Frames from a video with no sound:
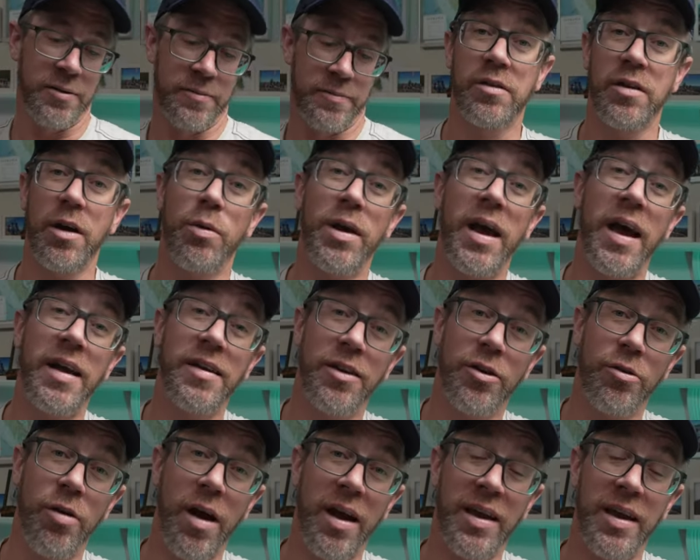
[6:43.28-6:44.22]
So we had to
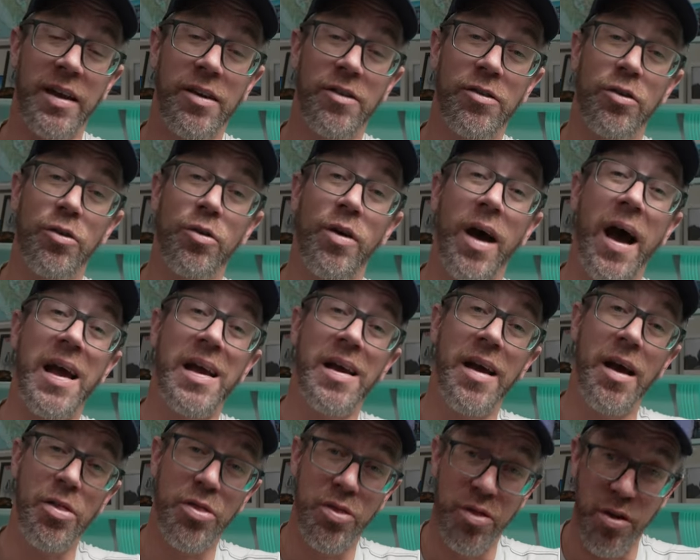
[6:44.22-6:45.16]
crack into a
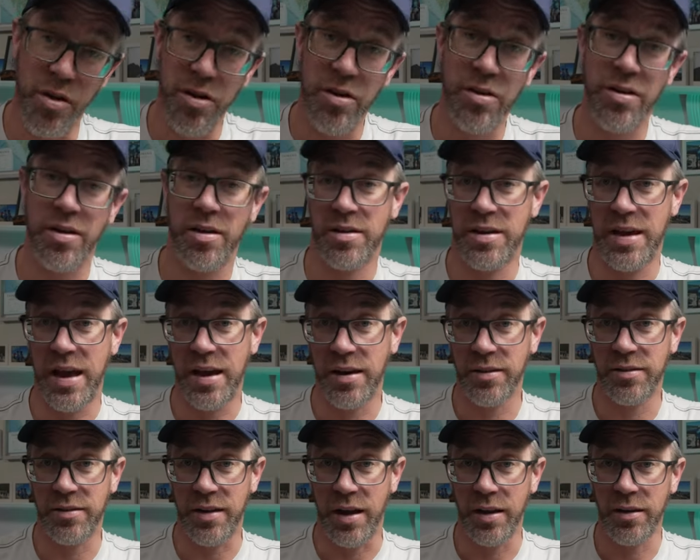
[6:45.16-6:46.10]
third
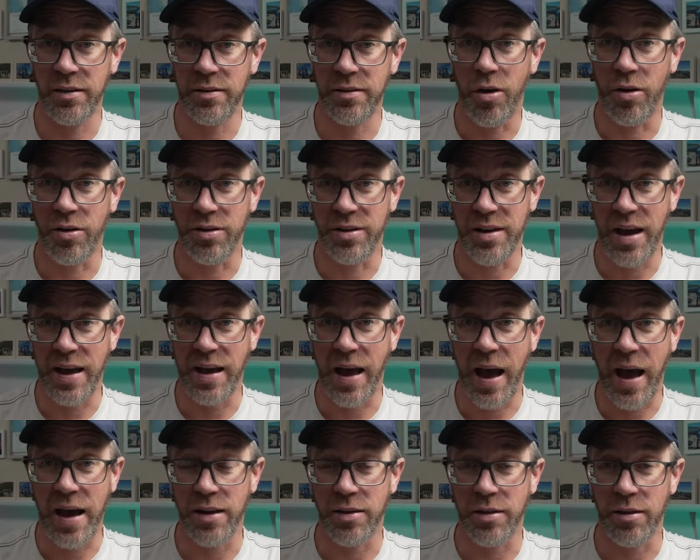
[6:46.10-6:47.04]
canister on day
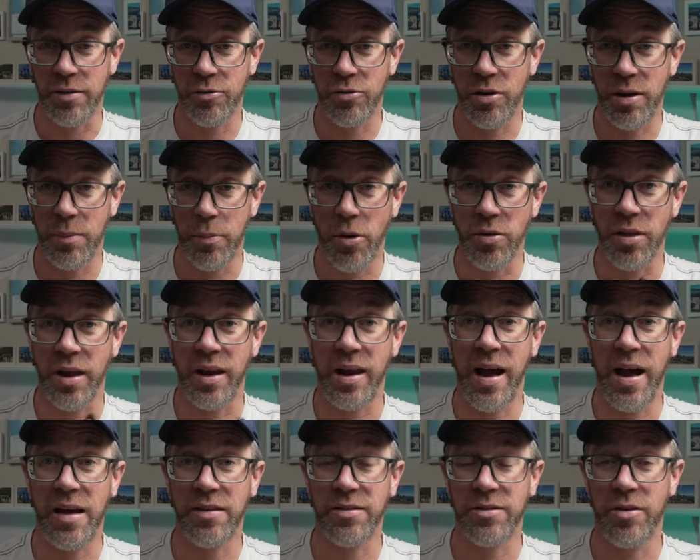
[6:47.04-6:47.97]
8 of this trip. On the
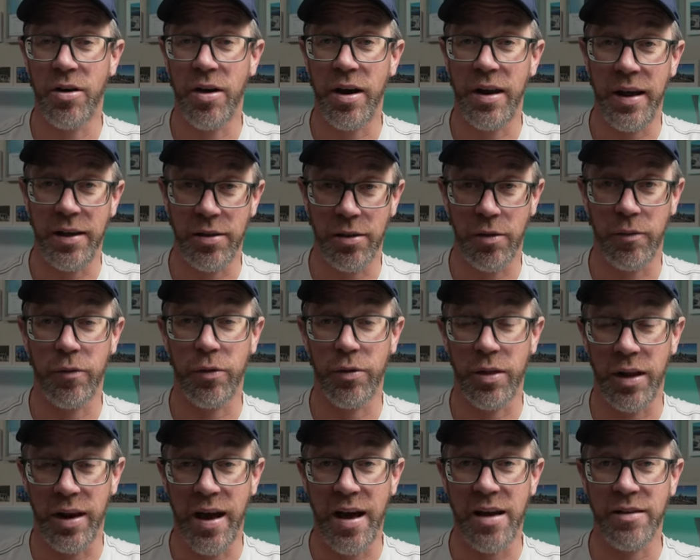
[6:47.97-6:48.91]
last night, and then for
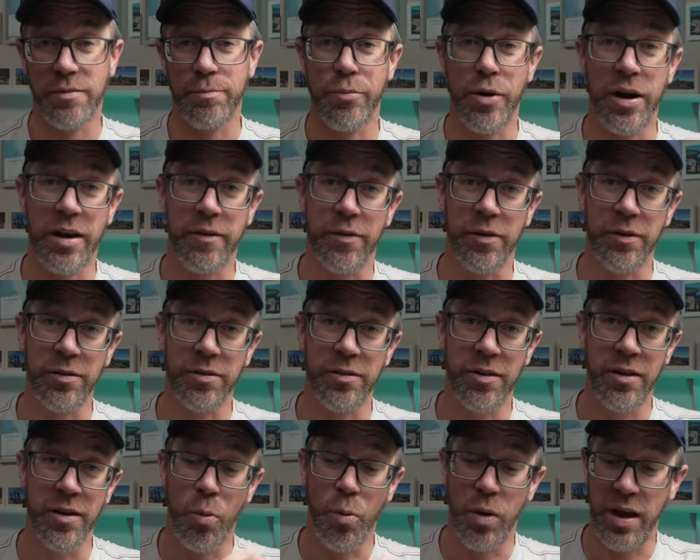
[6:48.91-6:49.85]
the last
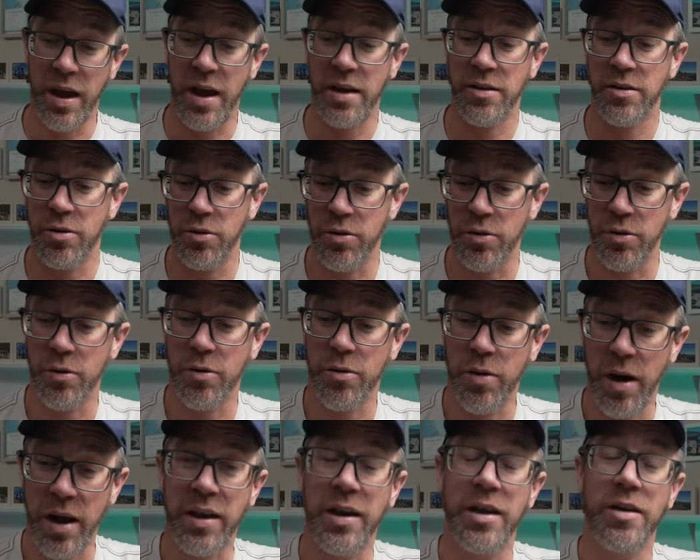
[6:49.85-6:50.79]
breakfast, we had to
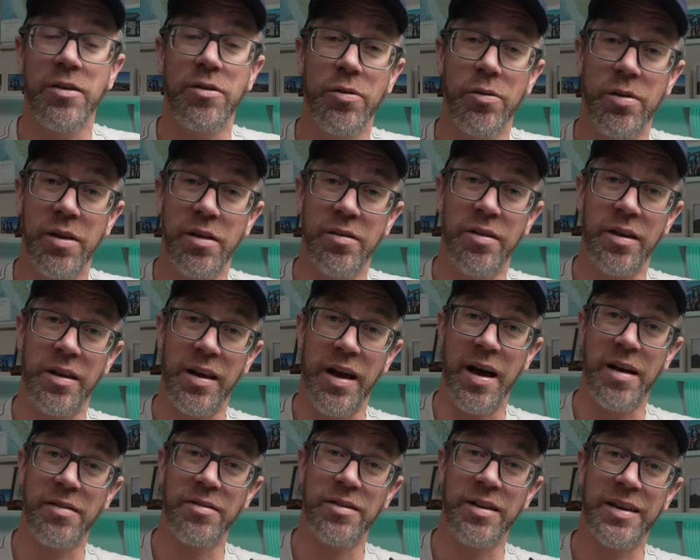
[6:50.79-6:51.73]
crack into this
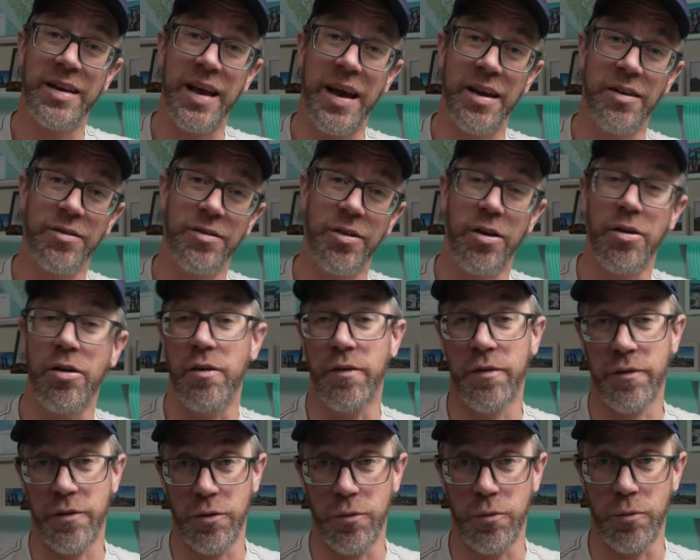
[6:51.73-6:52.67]
last canister of
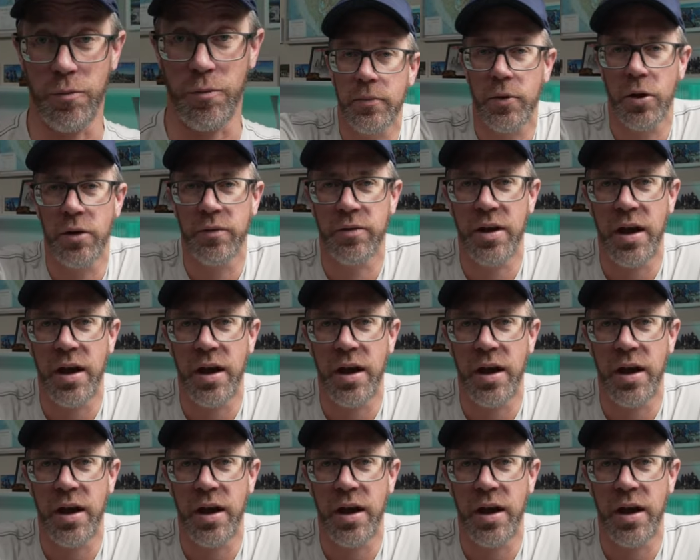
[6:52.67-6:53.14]
fuel, of